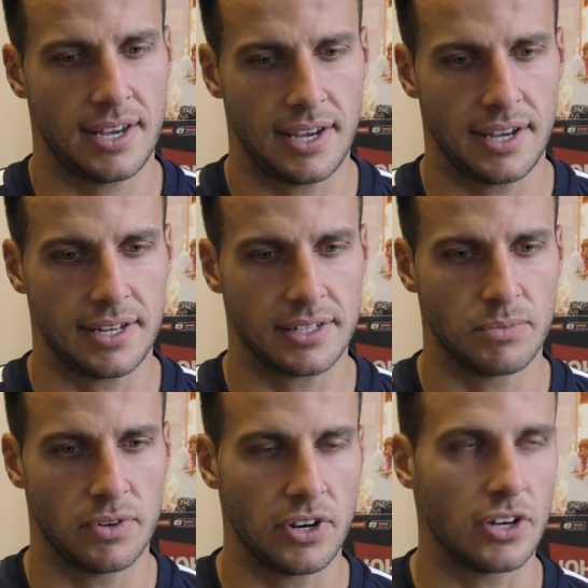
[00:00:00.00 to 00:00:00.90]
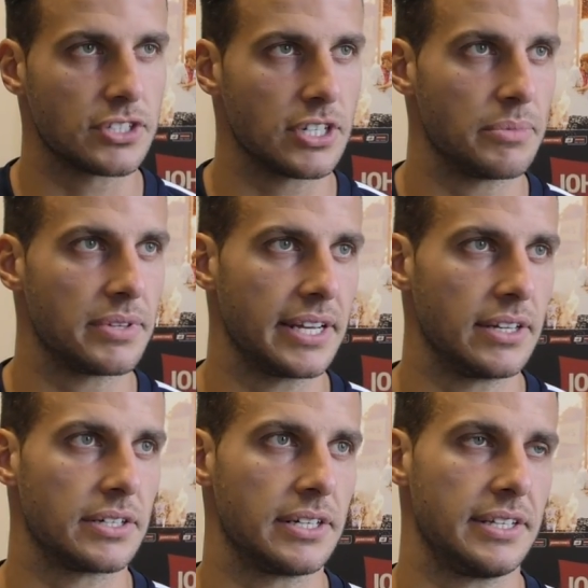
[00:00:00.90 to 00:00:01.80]
it's more of a long-term
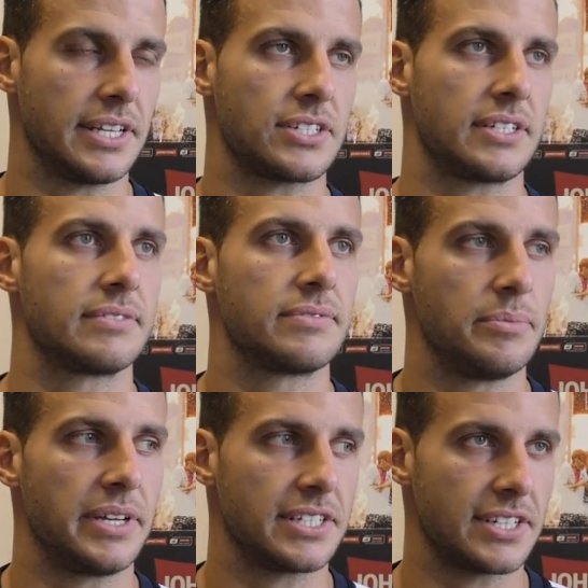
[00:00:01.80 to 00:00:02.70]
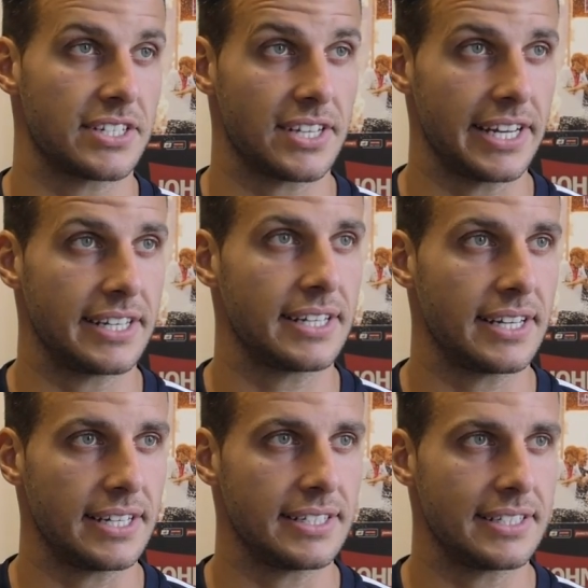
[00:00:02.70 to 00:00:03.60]
thing looking at this, and for me it's exciting,
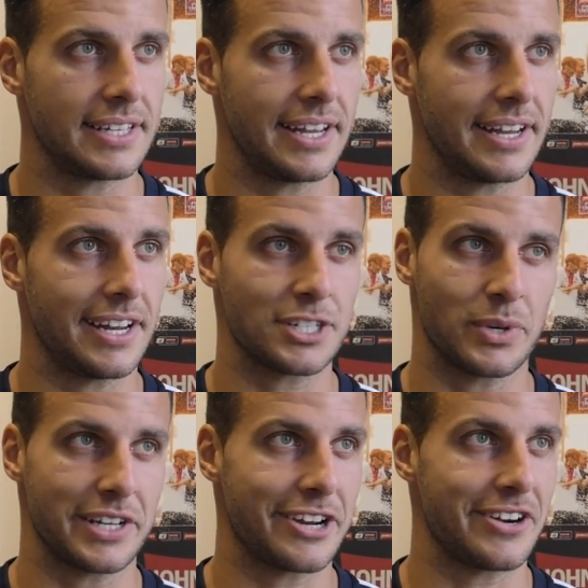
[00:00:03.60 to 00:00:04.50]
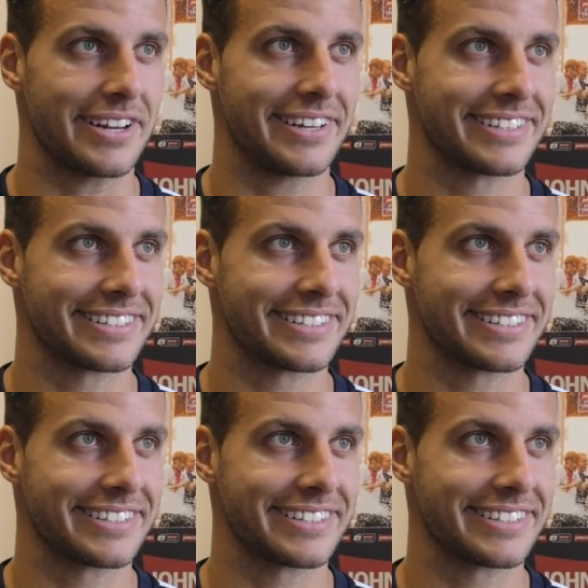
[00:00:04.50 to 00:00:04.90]
and I just want to get cracking.